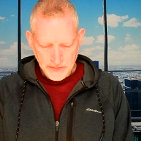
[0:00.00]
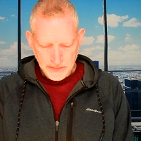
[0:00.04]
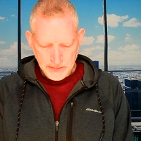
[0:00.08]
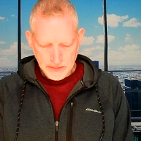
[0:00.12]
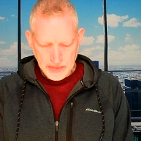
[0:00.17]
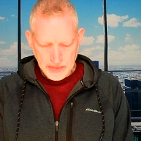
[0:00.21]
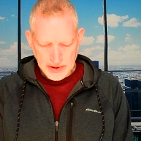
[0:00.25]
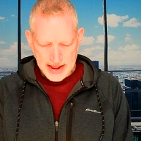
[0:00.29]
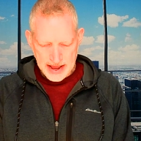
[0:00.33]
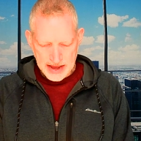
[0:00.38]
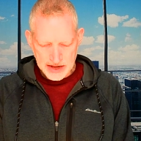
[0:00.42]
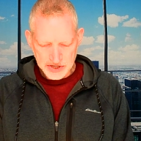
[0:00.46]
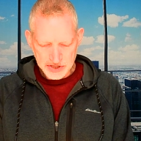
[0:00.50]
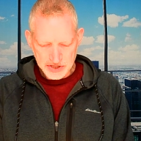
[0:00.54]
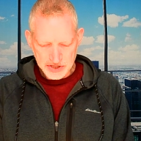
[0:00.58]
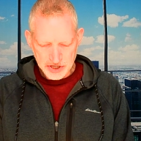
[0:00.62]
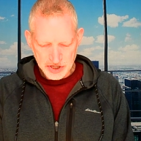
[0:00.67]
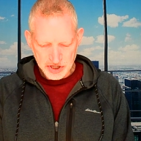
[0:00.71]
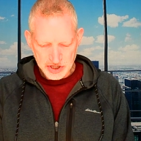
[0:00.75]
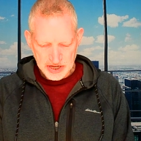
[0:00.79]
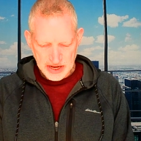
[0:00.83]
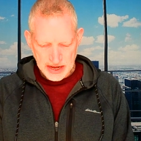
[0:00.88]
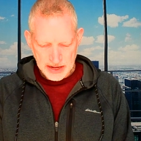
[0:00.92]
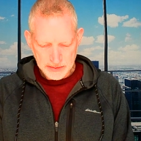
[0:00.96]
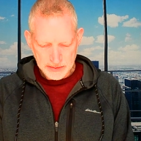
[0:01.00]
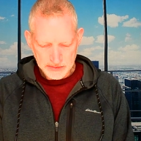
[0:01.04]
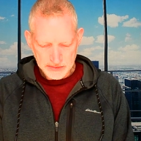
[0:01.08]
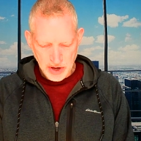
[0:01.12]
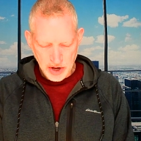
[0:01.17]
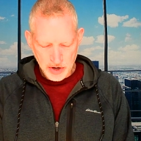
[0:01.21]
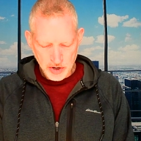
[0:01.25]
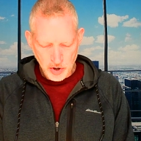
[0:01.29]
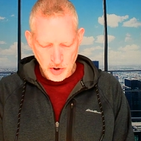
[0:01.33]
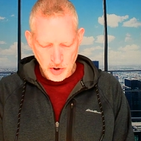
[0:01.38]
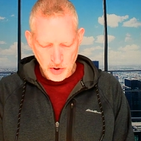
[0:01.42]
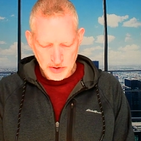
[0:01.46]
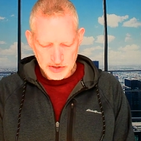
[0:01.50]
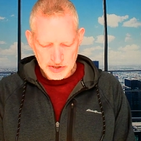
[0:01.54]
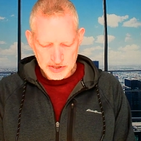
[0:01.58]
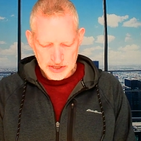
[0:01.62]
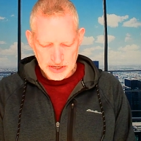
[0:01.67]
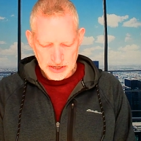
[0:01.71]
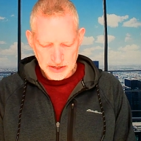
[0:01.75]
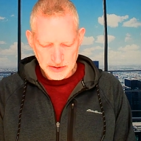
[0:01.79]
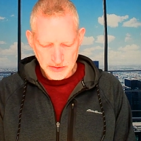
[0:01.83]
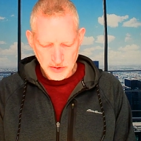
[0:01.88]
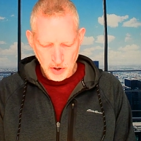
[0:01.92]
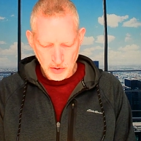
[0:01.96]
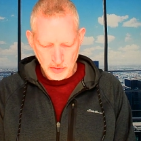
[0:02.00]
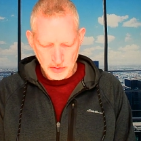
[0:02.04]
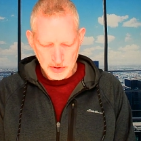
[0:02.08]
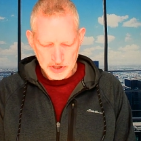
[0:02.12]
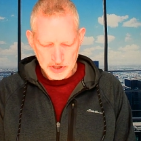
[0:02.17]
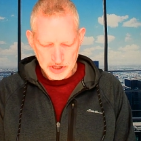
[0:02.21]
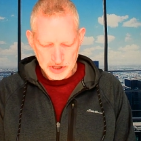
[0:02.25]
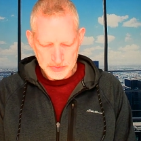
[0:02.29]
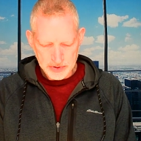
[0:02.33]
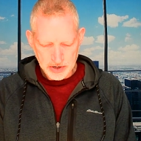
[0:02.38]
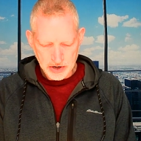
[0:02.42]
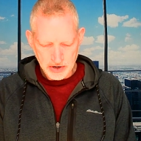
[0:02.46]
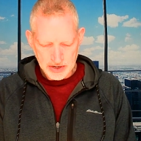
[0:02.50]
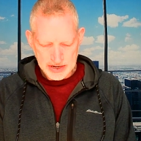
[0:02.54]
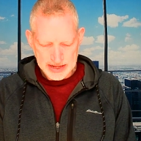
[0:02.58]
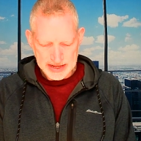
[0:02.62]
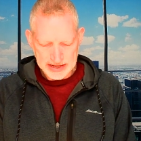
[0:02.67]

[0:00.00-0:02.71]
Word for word: But as the same anointing, the Holy Spirit,